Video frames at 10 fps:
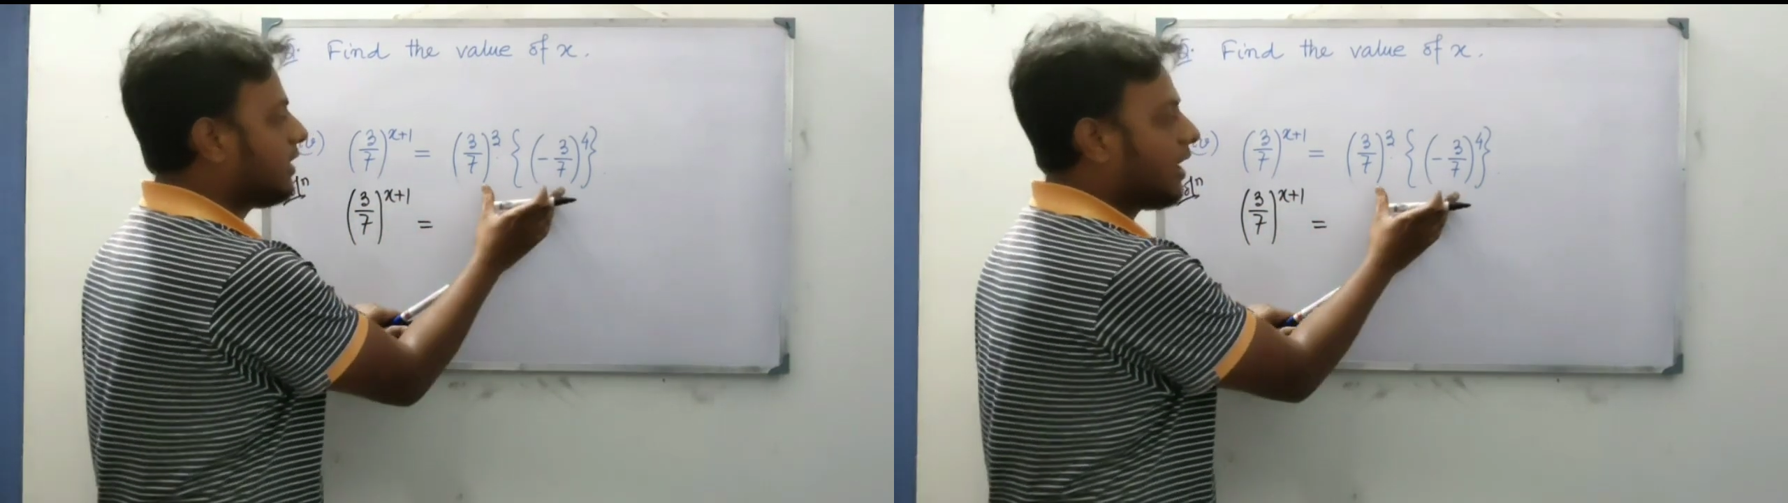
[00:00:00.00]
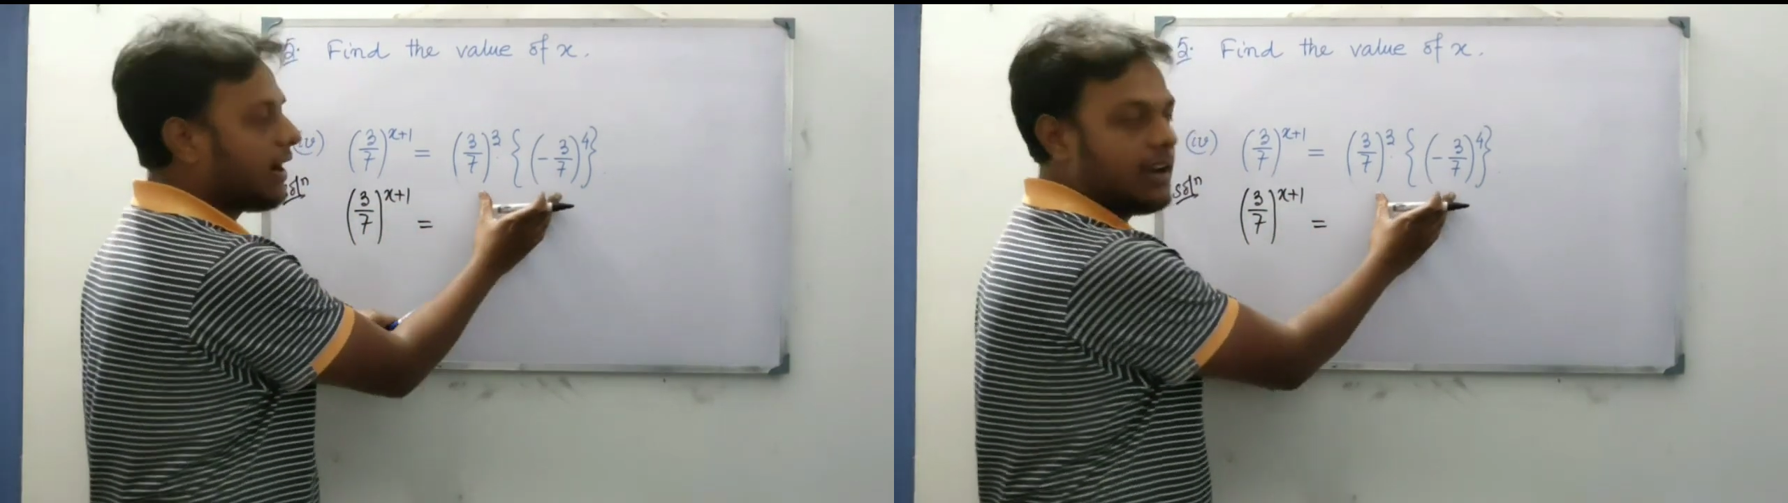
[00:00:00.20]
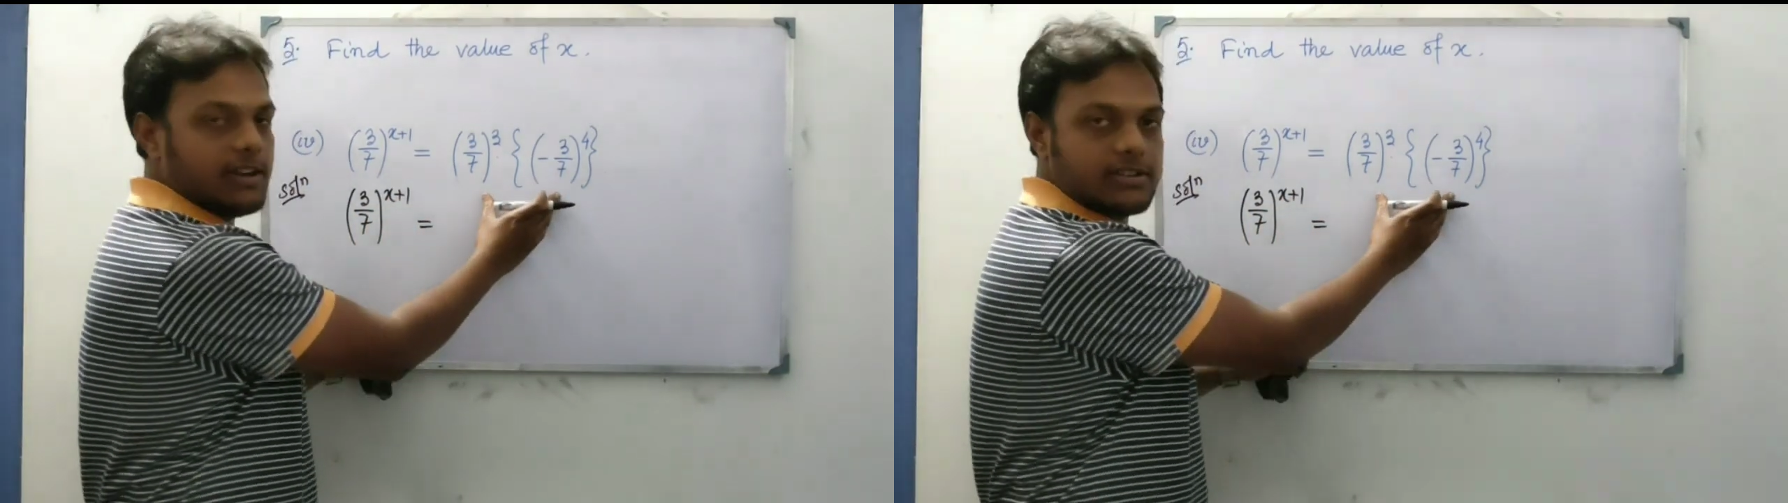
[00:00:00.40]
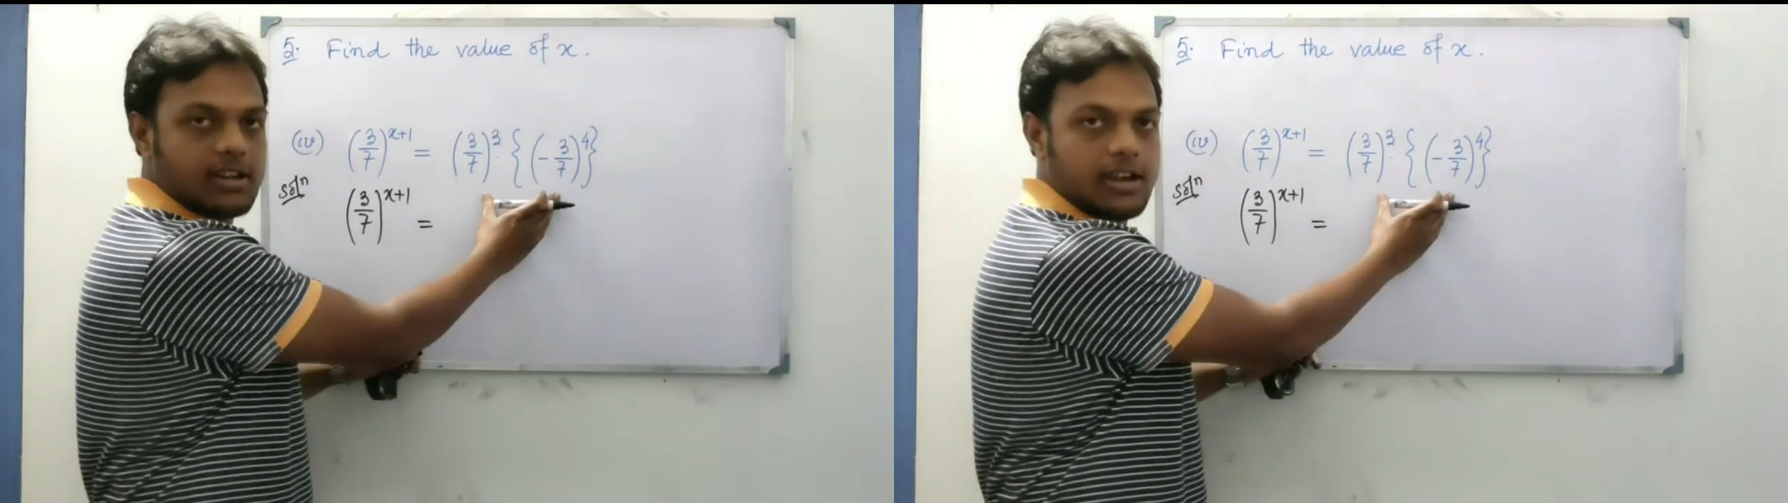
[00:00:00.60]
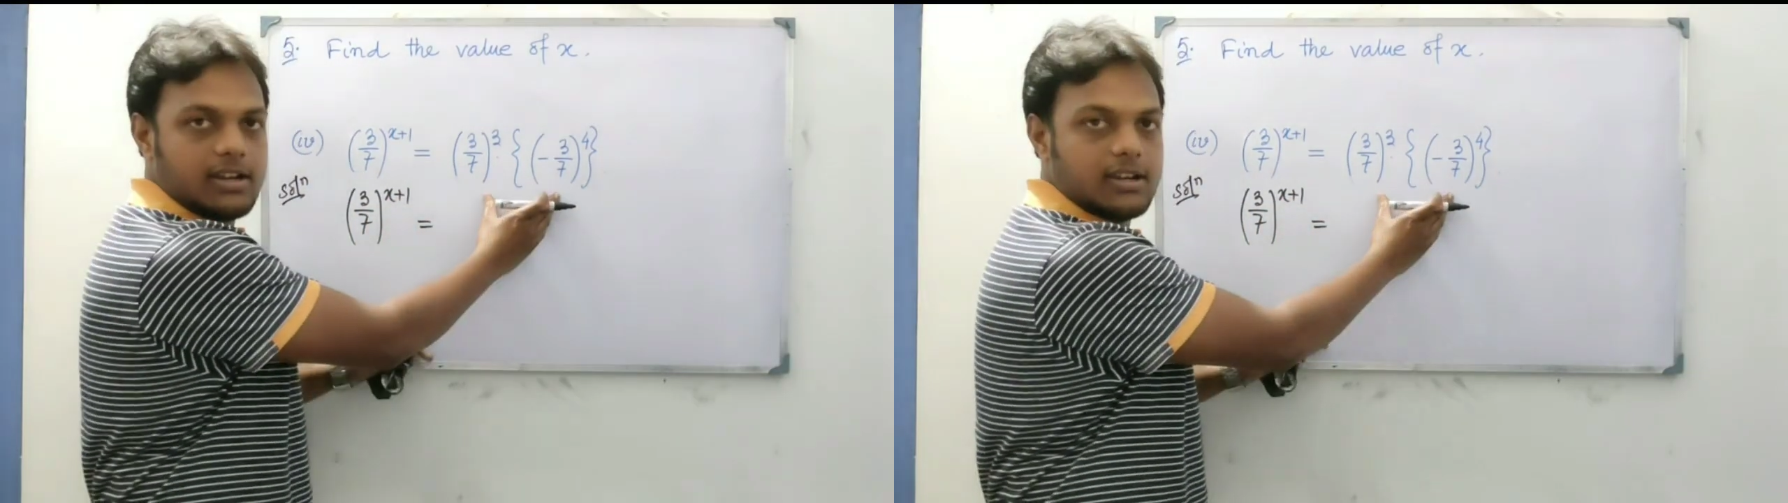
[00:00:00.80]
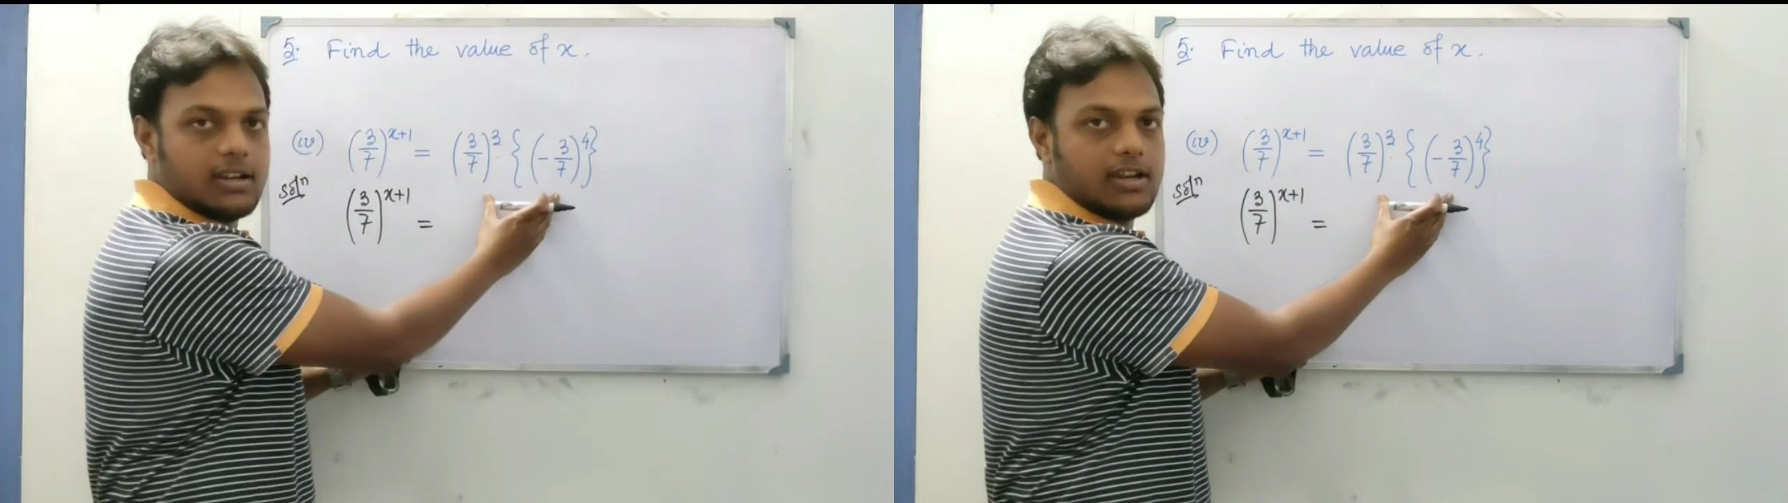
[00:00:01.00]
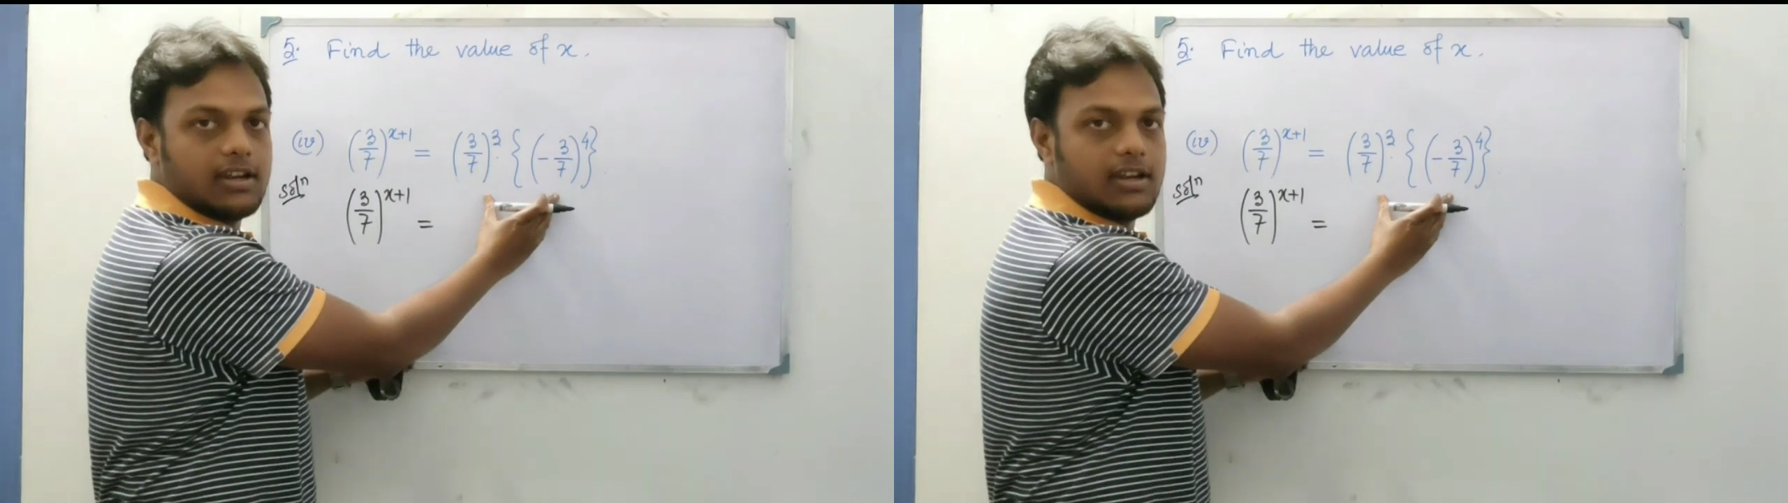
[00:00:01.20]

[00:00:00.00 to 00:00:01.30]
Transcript: the right hand side